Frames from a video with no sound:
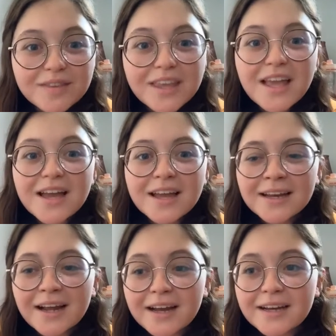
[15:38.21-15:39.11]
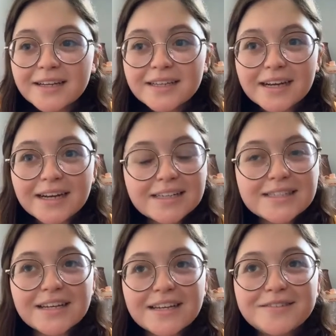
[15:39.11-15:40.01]
And I
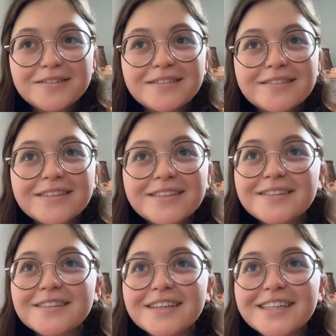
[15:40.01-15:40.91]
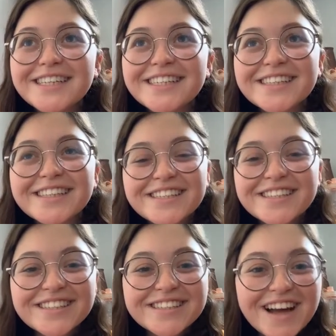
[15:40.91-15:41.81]
said, oh, this
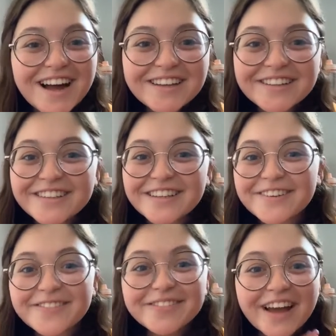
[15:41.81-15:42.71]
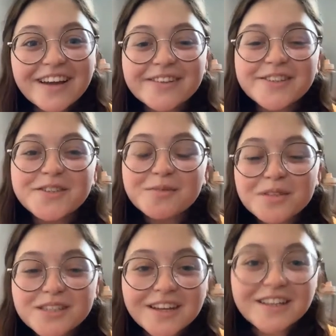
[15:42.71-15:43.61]
is not like, I used to
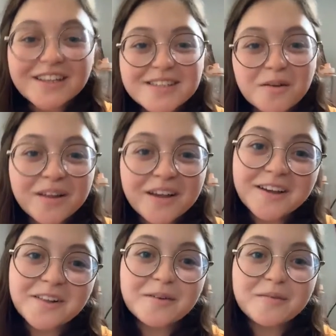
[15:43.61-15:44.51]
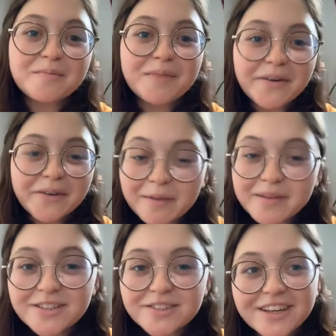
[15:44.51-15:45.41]
be studying cell molecular
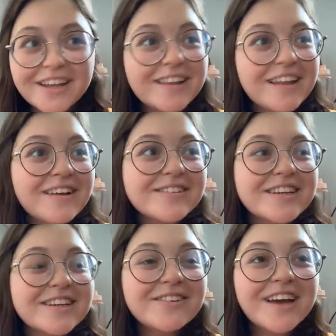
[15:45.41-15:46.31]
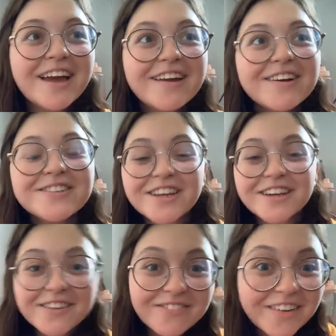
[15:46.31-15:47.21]
biochemistry. And then I was like, okay, I'll
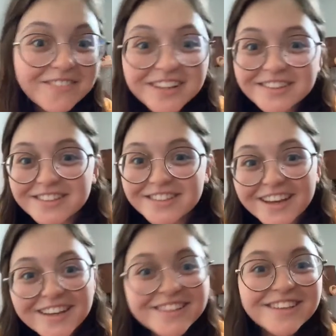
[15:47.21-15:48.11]
study environmental science.